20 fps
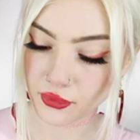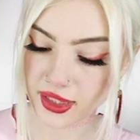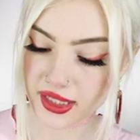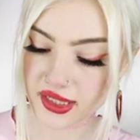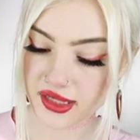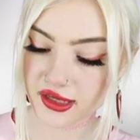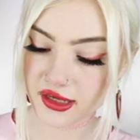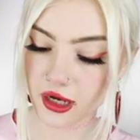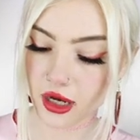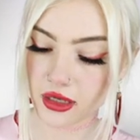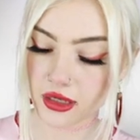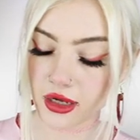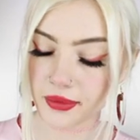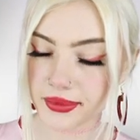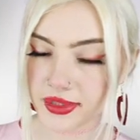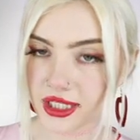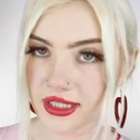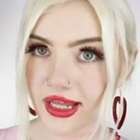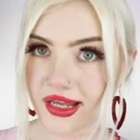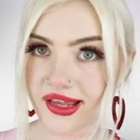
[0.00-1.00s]
winds got
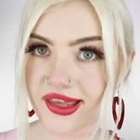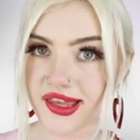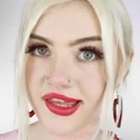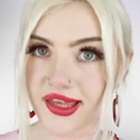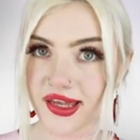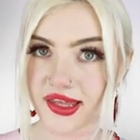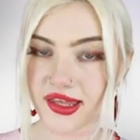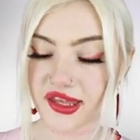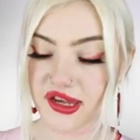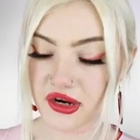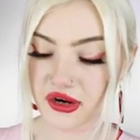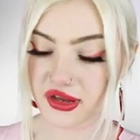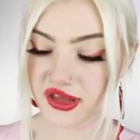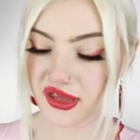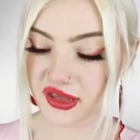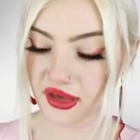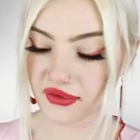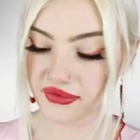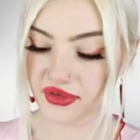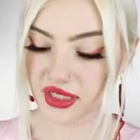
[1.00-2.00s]
up to like 60 or
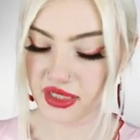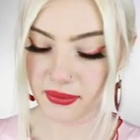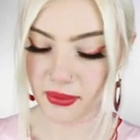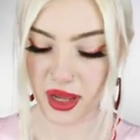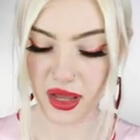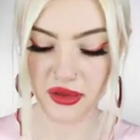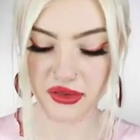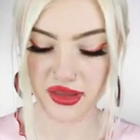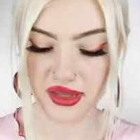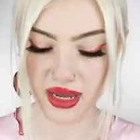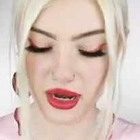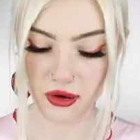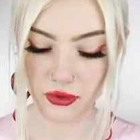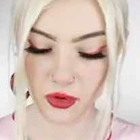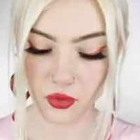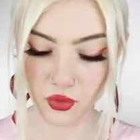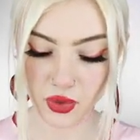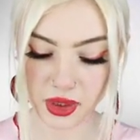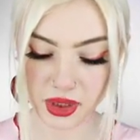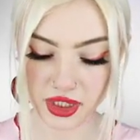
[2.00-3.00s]
70 miles an
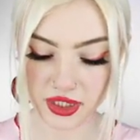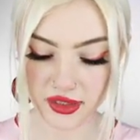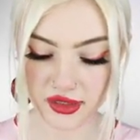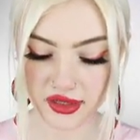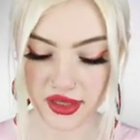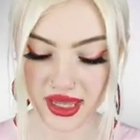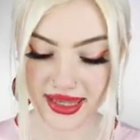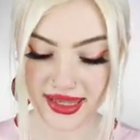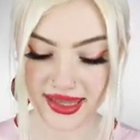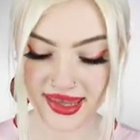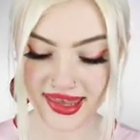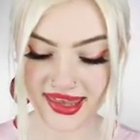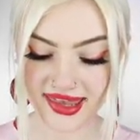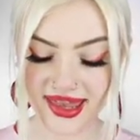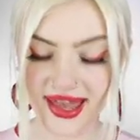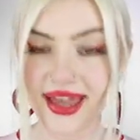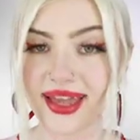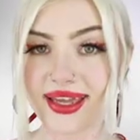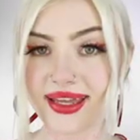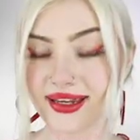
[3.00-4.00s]
hour, which is
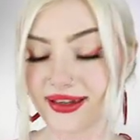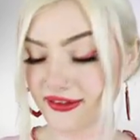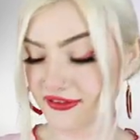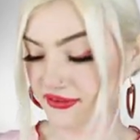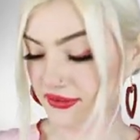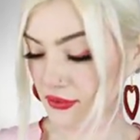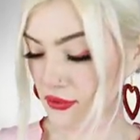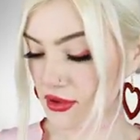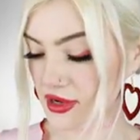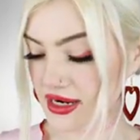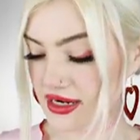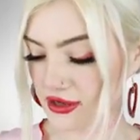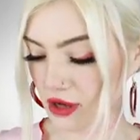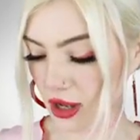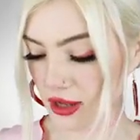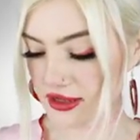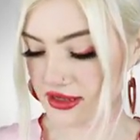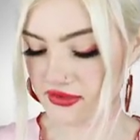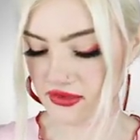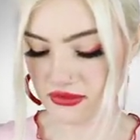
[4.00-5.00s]
insane for it
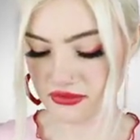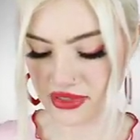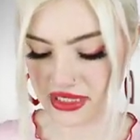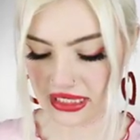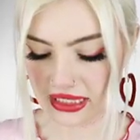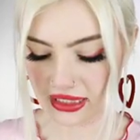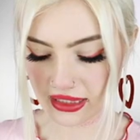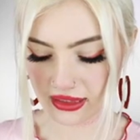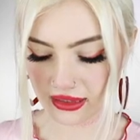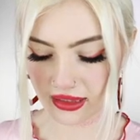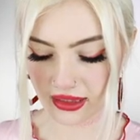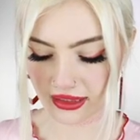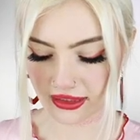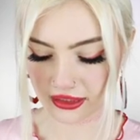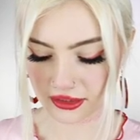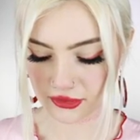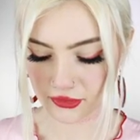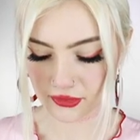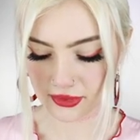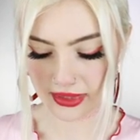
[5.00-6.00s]
not even being like
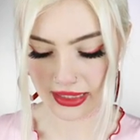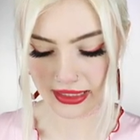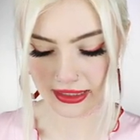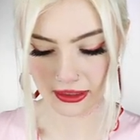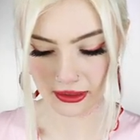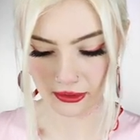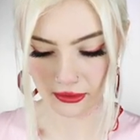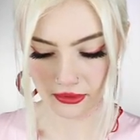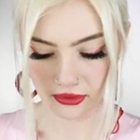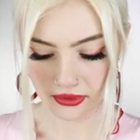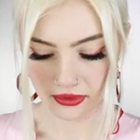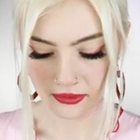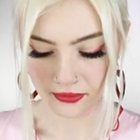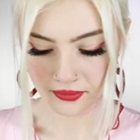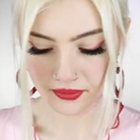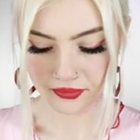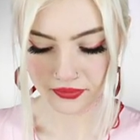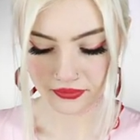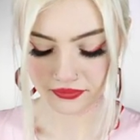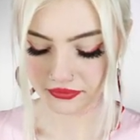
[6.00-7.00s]
a tornado.
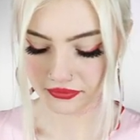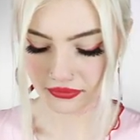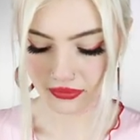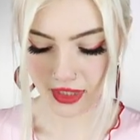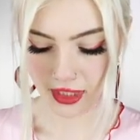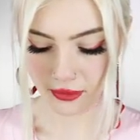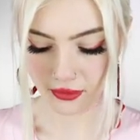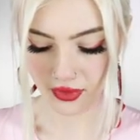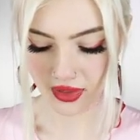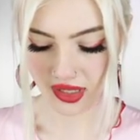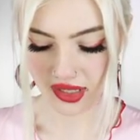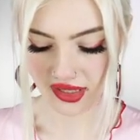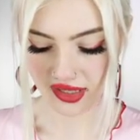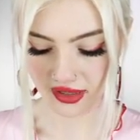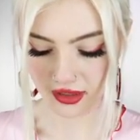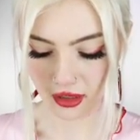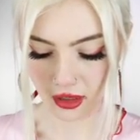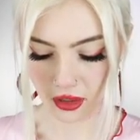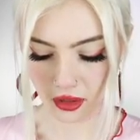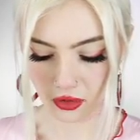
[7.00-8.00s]
It
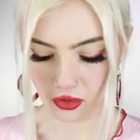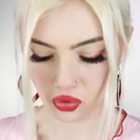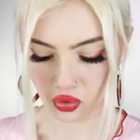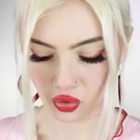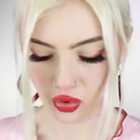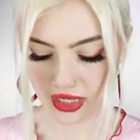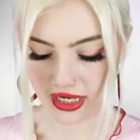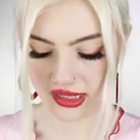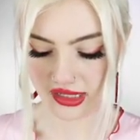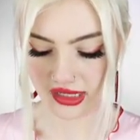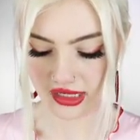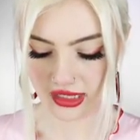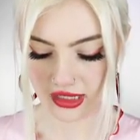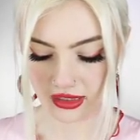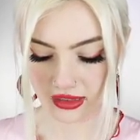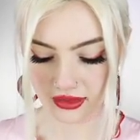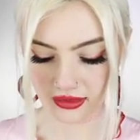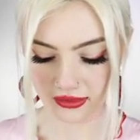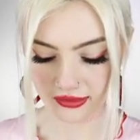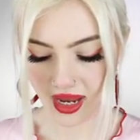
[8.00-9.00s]
was
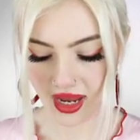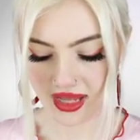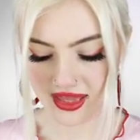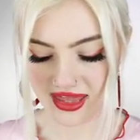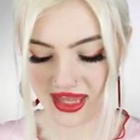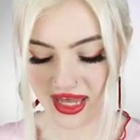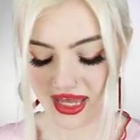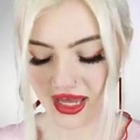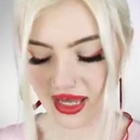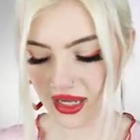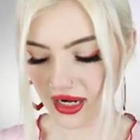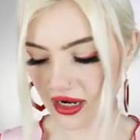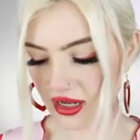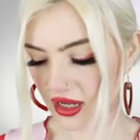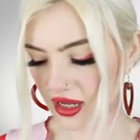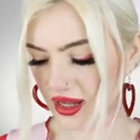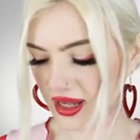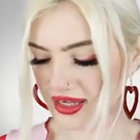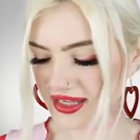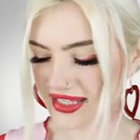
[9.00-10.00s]
crazy. And
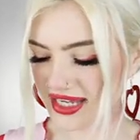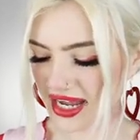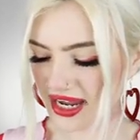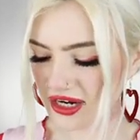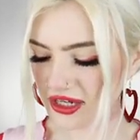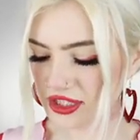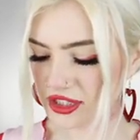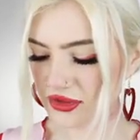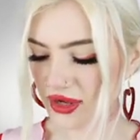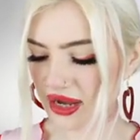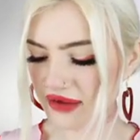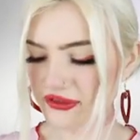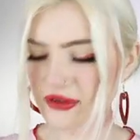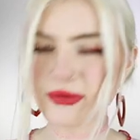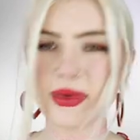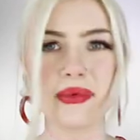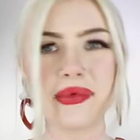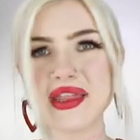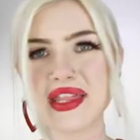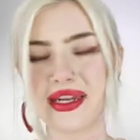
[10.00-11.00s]
then a day or two after,
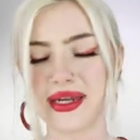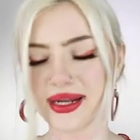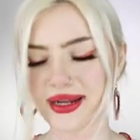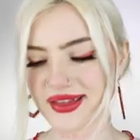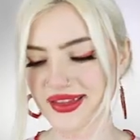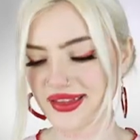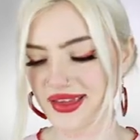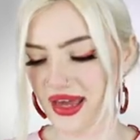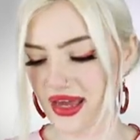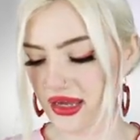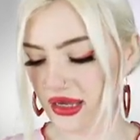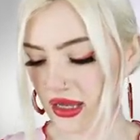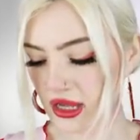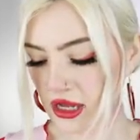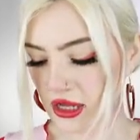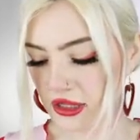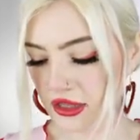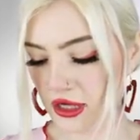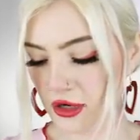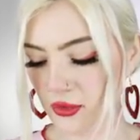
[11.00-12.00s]
maybe the next day,
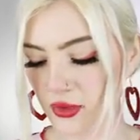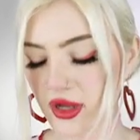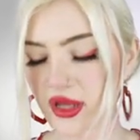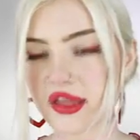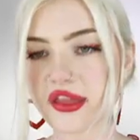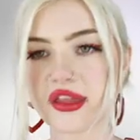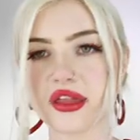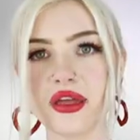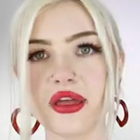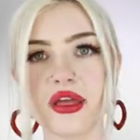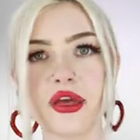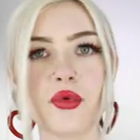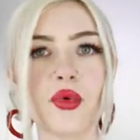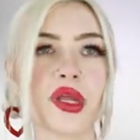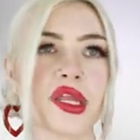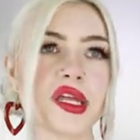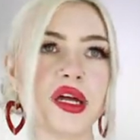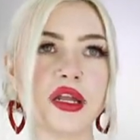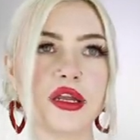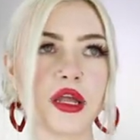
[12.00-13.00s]
there was, it
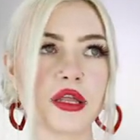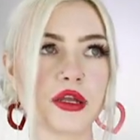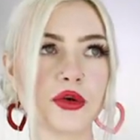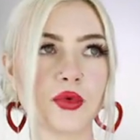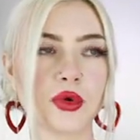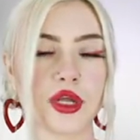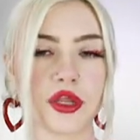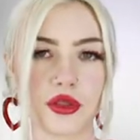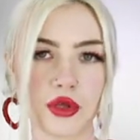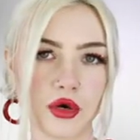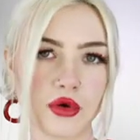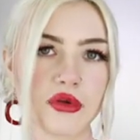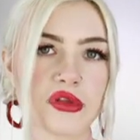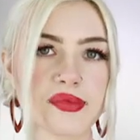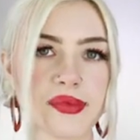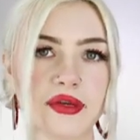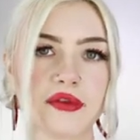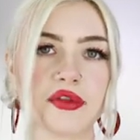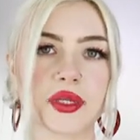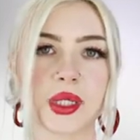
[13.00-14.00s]
wasn't another one of
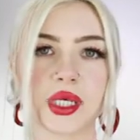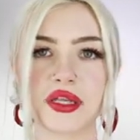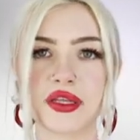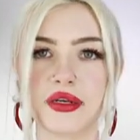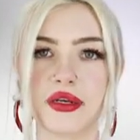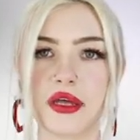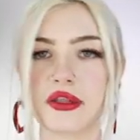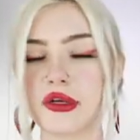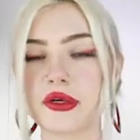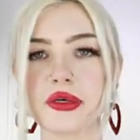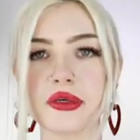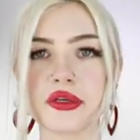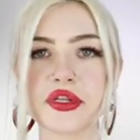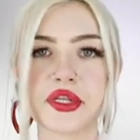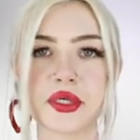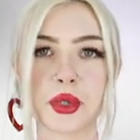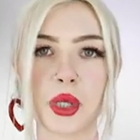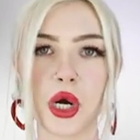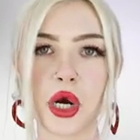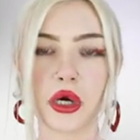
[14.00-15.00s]
those, but it was just another
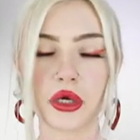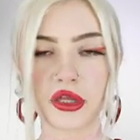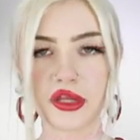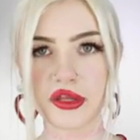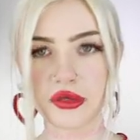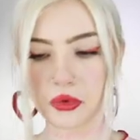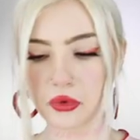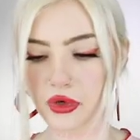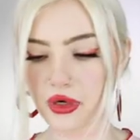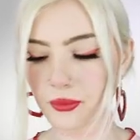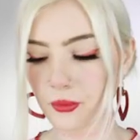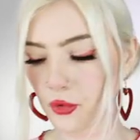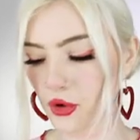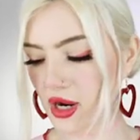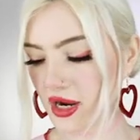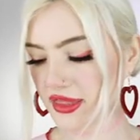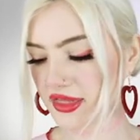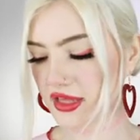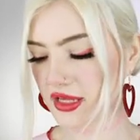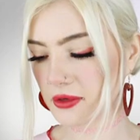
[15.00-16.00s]
strong storm
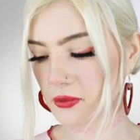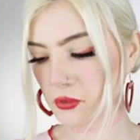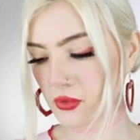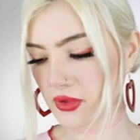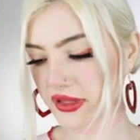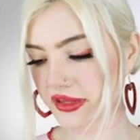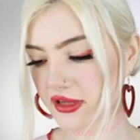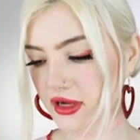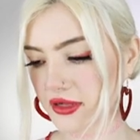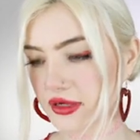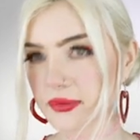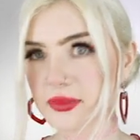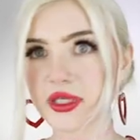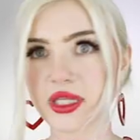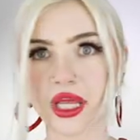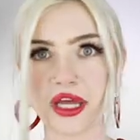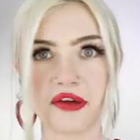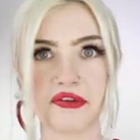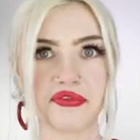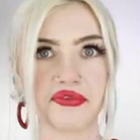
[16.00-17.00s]
where I think winds got up to
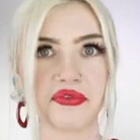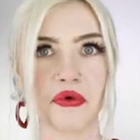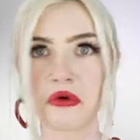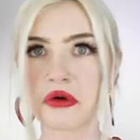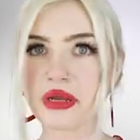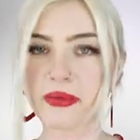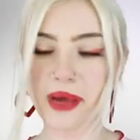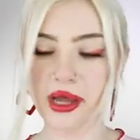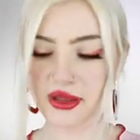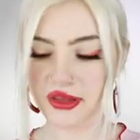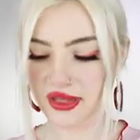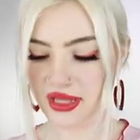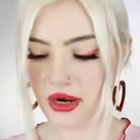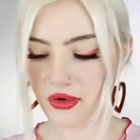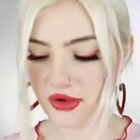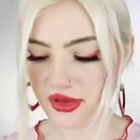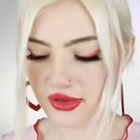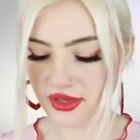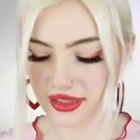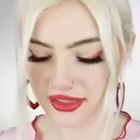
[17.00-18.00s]
like 40 miles an
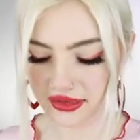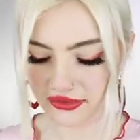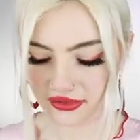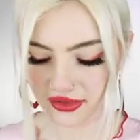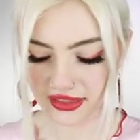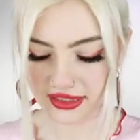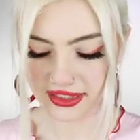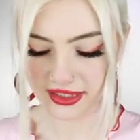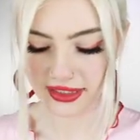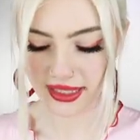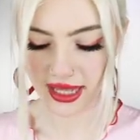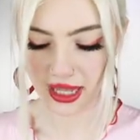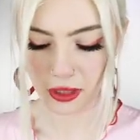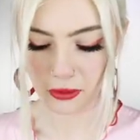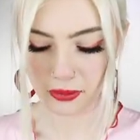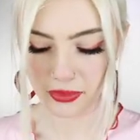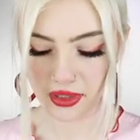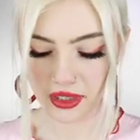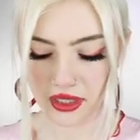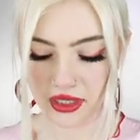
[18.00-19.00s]
hour. So that definitely didn't
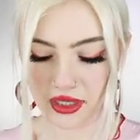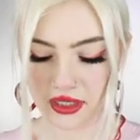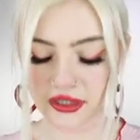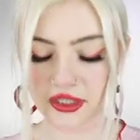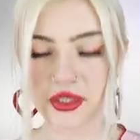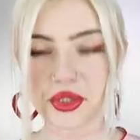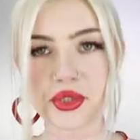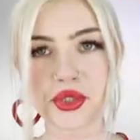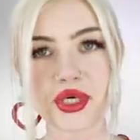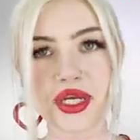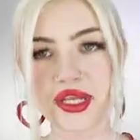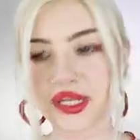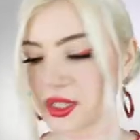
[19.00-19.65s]
help the tree